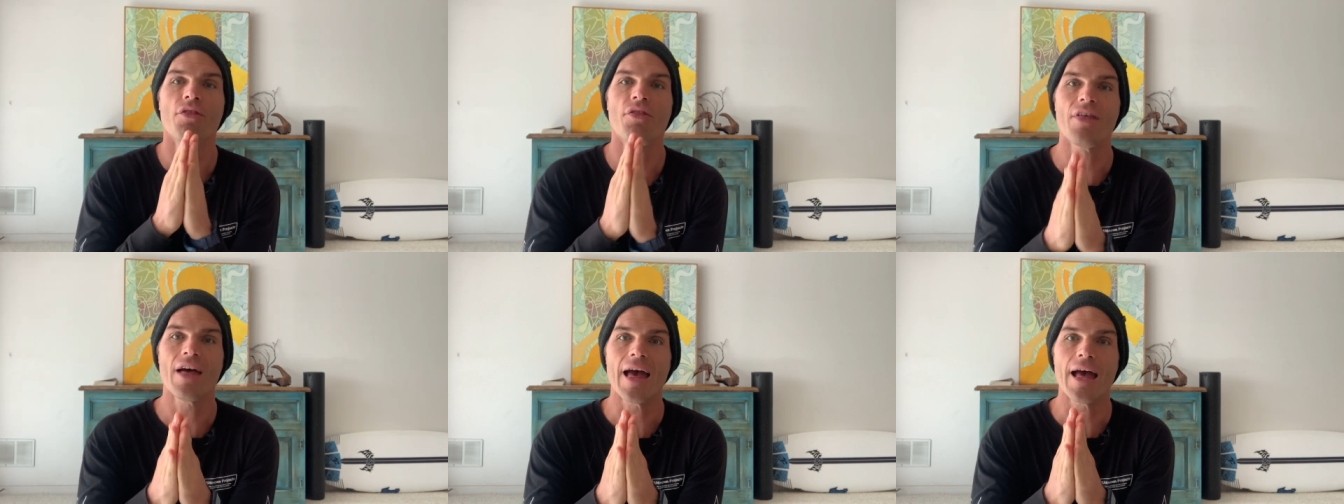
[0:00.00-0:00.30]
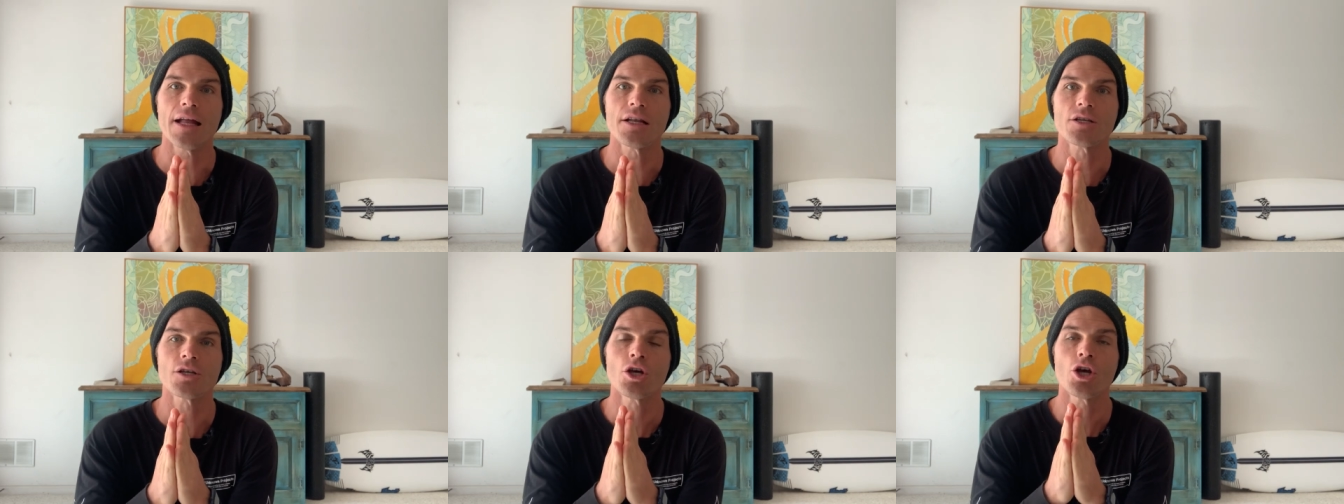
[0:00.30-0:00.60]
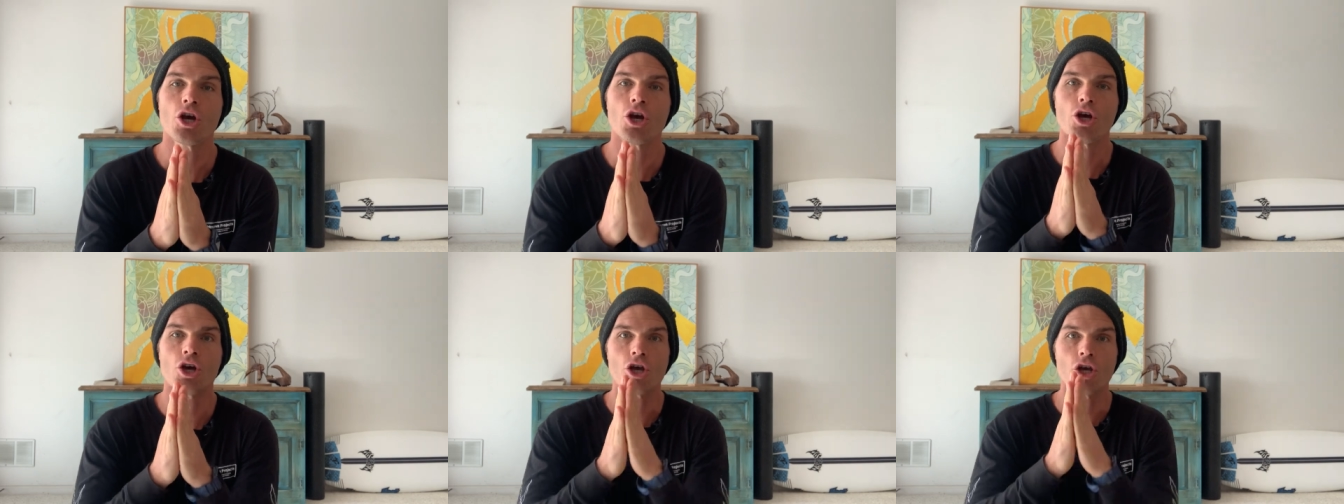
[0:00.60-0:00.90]
that
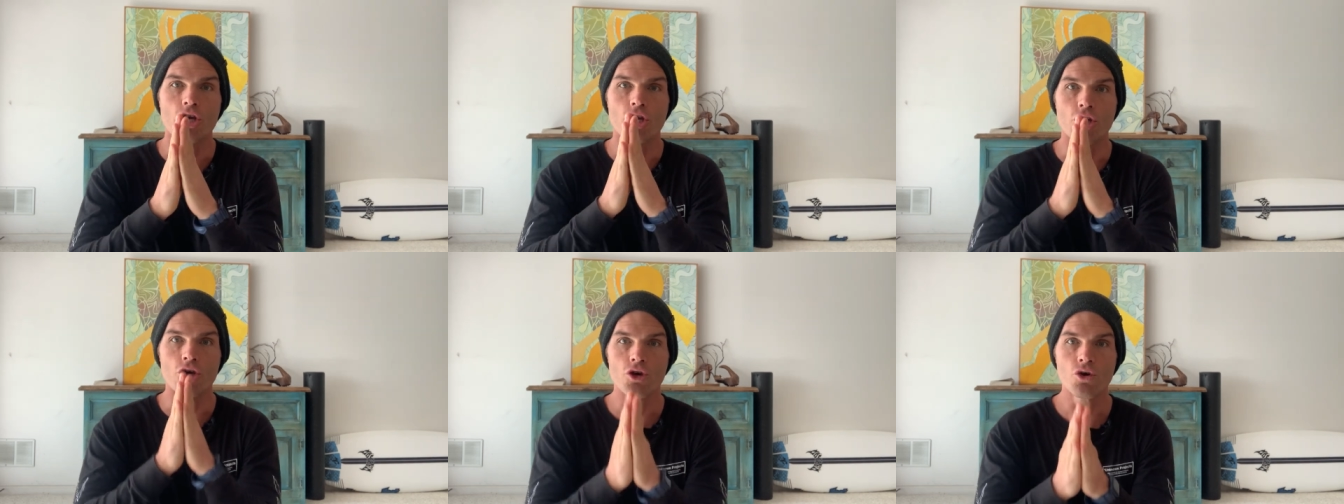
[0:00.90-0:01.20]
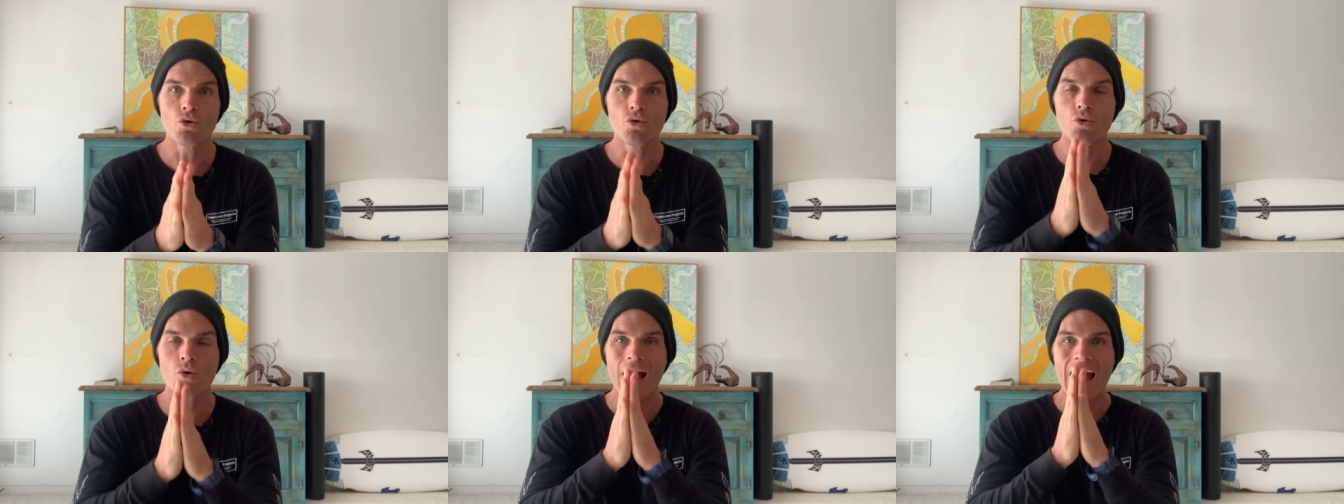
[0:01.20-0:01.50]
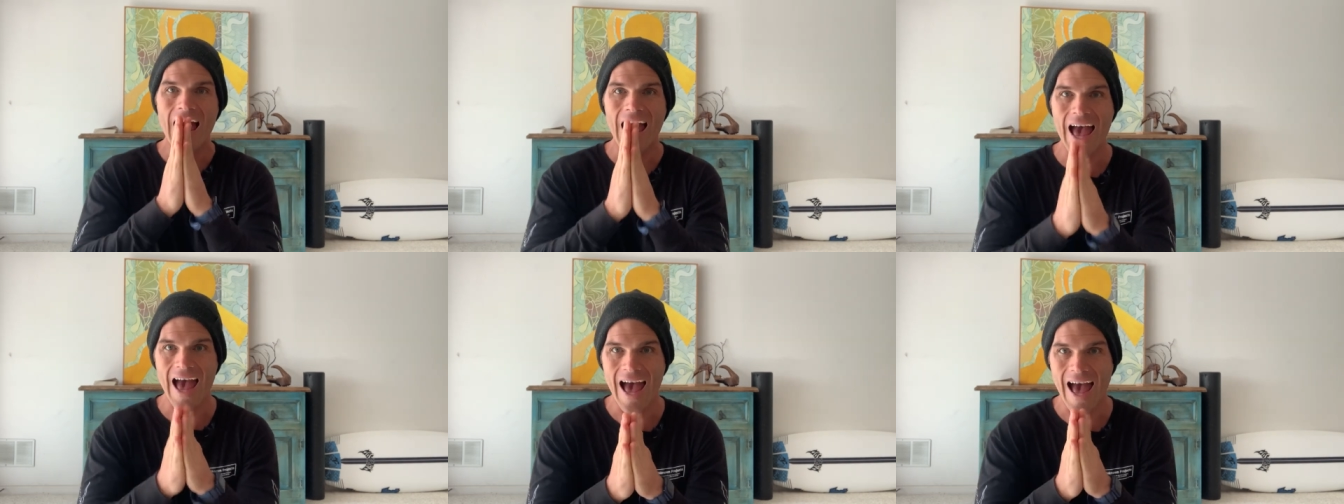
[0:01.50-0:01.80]
you
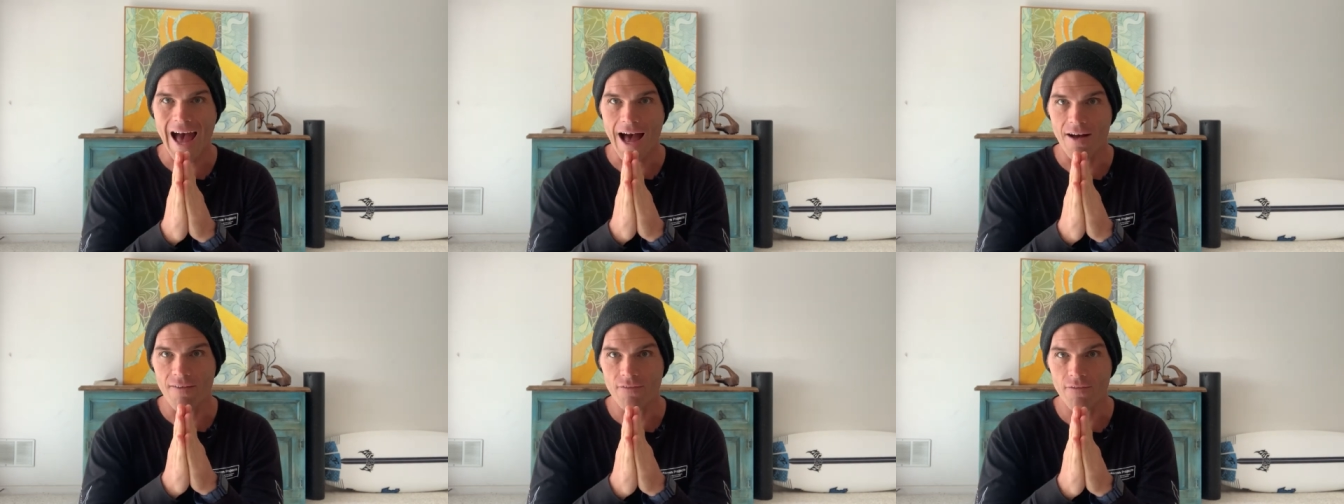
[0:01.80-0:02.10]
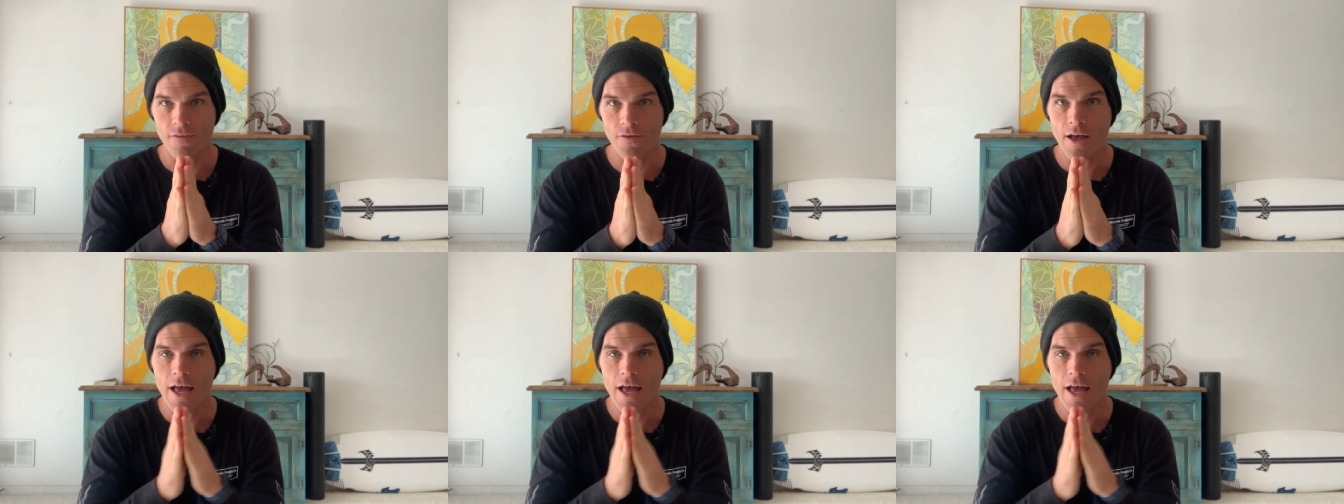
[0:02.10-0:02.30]
have